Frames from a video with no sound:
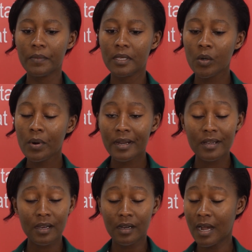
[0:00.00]
Gig work
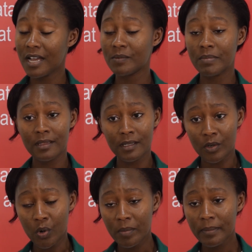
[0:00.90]
has been the
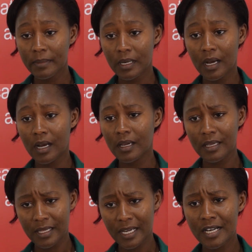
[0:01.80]
norm
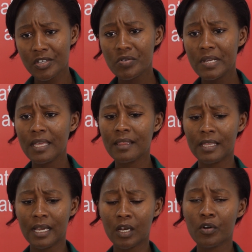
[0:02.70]
in the country, and
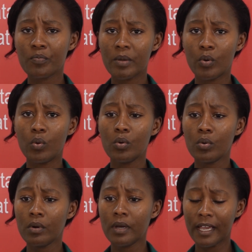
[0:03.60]
there are a lot of people
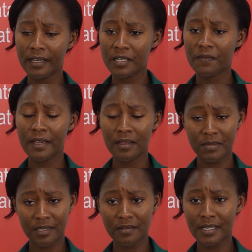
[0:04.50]
who identify
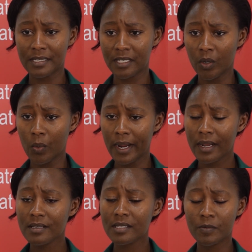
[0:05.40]
themselves as gig
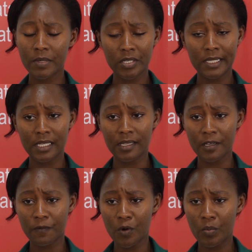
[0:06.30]
workers, especially in the
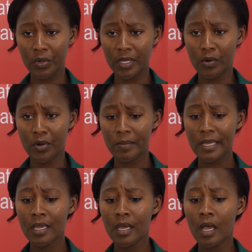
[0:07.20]
informal
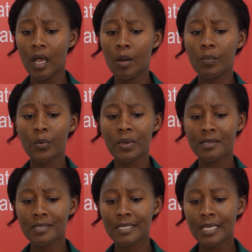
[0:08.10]
economy. But we are
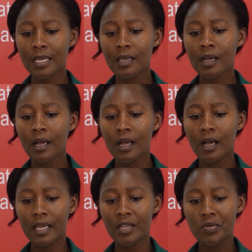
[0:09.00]
seeing
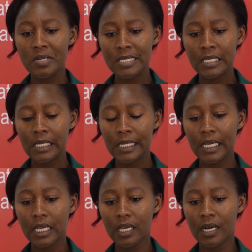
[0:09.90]

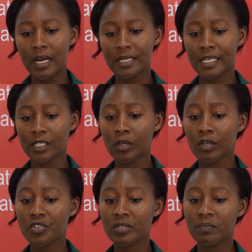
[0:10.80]
increasingly
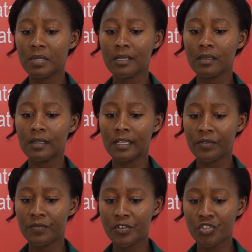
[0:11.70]
technology being
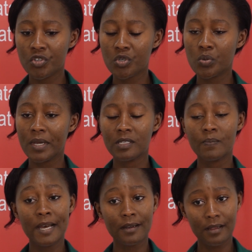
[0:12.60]
leveraged to
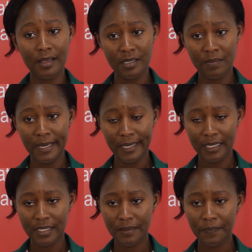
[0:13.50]
expand that
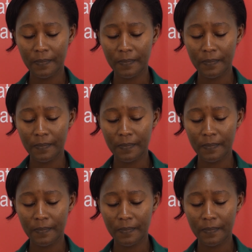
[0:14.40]
market.